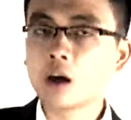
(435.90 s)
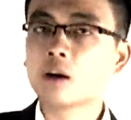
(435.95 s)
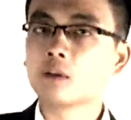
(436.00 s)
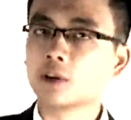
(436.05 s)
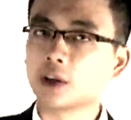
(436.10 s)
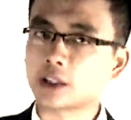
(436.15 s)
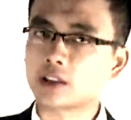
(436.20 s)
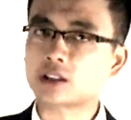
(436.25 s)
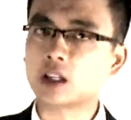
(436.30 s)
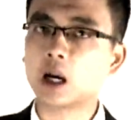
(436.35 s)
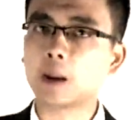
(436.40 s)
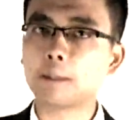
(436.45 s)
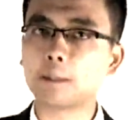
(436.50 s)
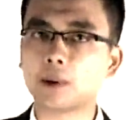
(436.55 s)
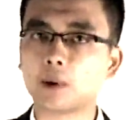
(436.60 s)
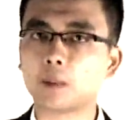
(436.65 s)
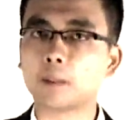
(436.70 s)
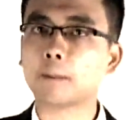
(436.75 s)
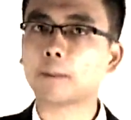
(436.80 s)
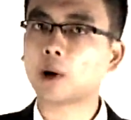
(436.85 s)
For
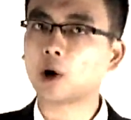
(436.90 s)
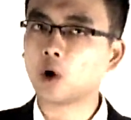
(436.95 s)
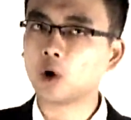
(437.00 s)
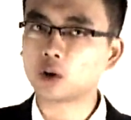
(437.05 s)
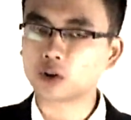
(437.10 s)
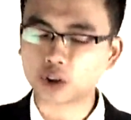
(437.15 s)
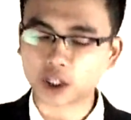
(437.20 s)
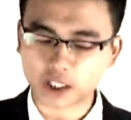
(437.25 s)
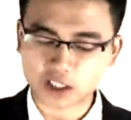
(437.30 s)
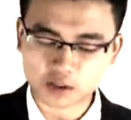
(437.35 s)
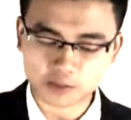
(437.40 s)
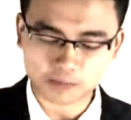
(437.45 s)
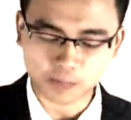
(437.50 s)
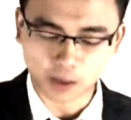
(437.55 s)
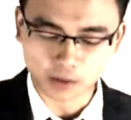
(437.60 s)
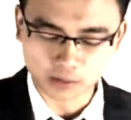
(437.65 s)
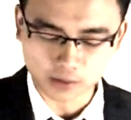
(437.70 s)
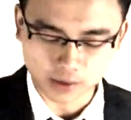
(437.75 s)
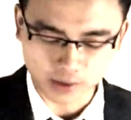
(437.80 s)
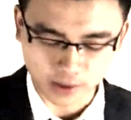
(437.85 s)
example, project
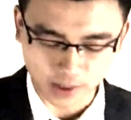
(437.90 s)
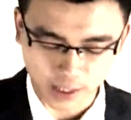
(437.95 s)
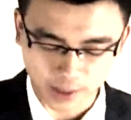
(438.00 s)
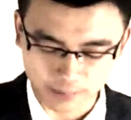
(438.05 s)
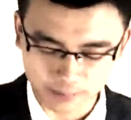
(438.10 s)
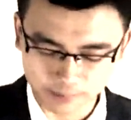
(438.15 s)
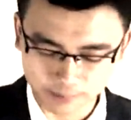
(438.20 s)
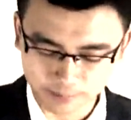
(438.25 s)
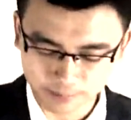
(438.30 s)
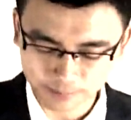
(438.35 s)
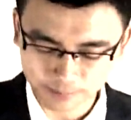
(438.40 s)
sponsor.